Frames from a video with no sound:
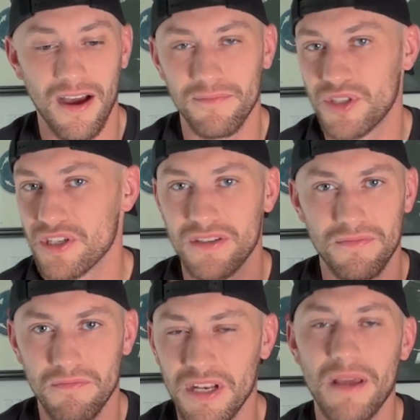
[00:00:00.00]

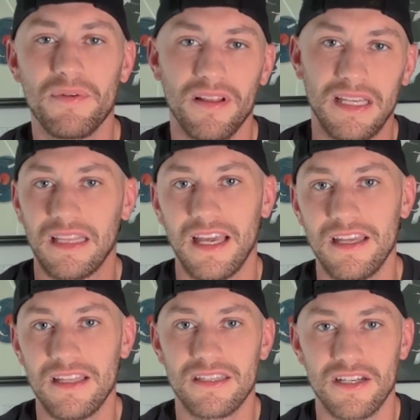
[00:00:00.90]
just manipulate light
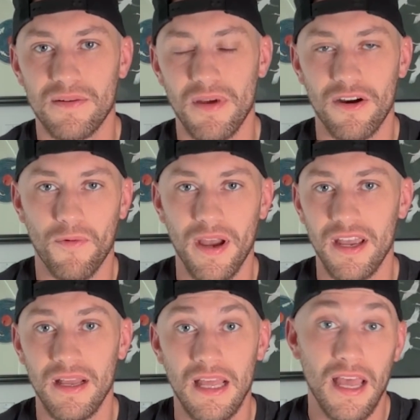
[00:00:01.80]
in such a better
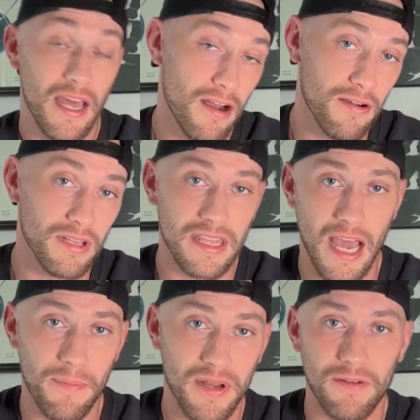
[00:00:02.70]
way. And not only
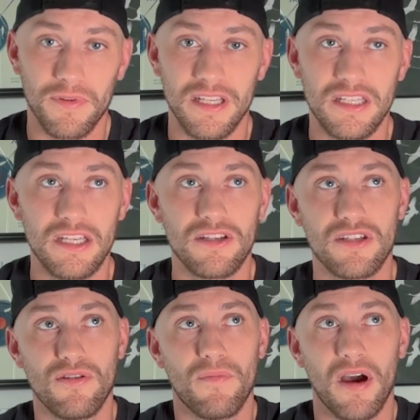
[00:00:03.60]
that, but it really
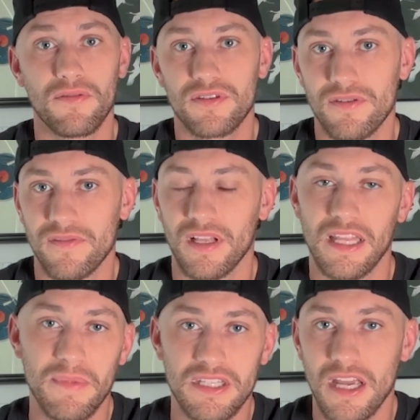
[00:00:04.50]
teaches you about sort of the
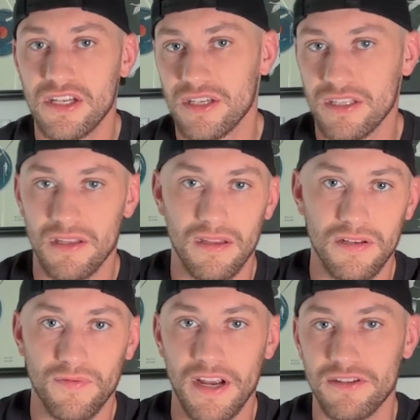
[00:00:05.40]
limitations and the
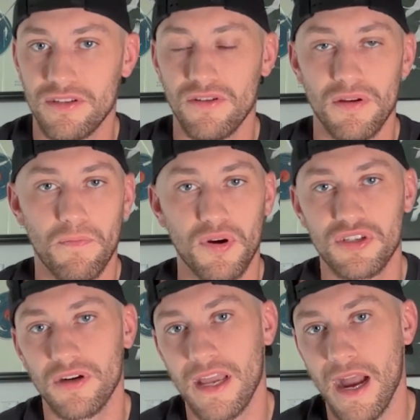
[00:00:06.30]
directions you can
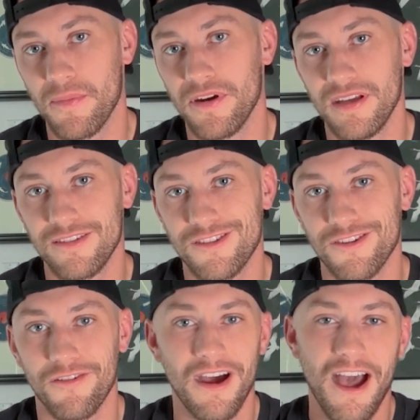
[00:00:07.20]
push your camera in.
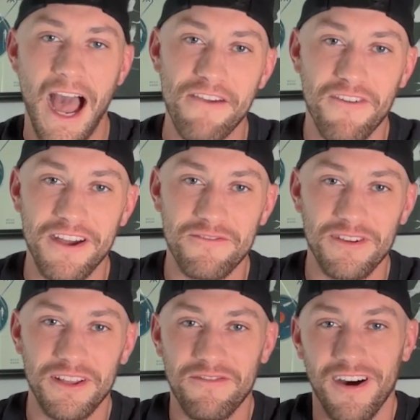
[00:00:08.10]
So I find it
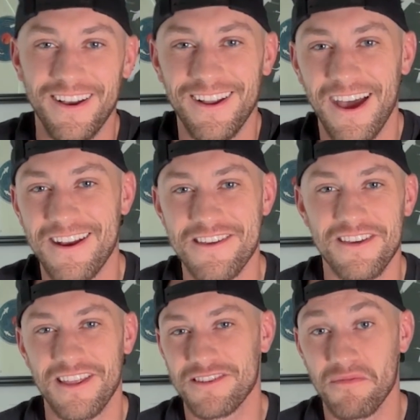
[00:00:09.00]
really fun, and I
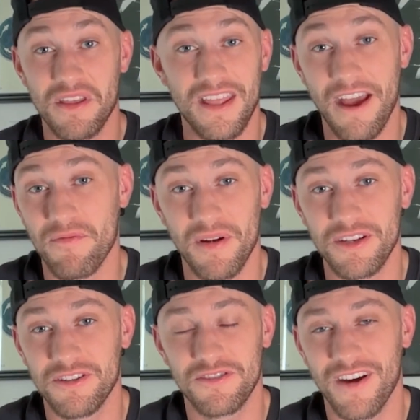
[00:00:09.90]
think that's something that everybody
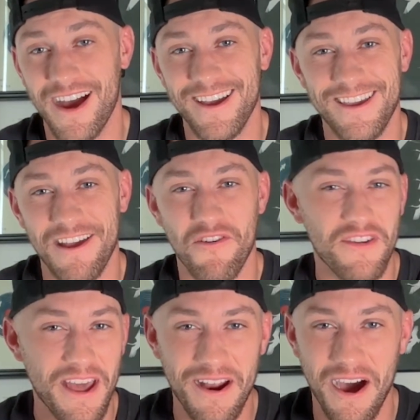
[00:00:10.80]
should try. Get over
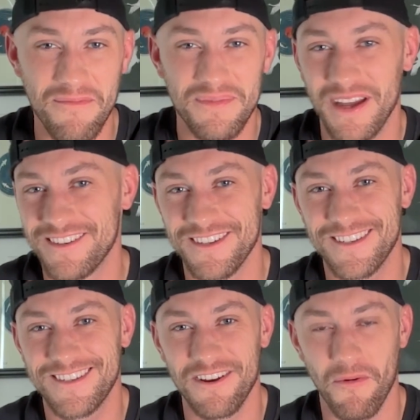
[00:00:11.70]
that hump and
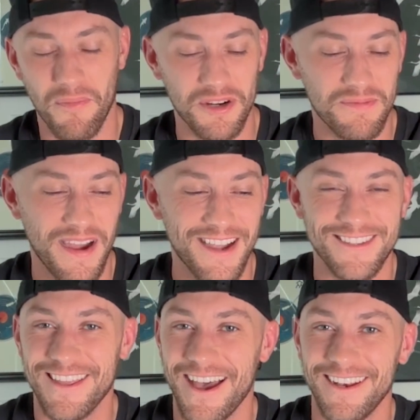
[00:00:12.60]
just push
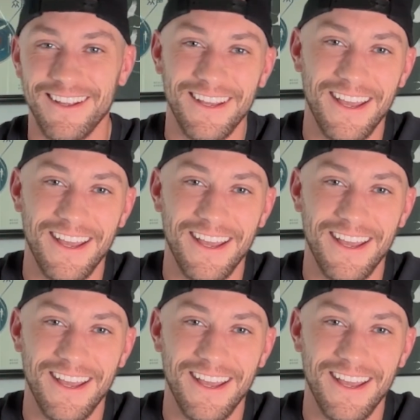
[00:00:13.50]
past that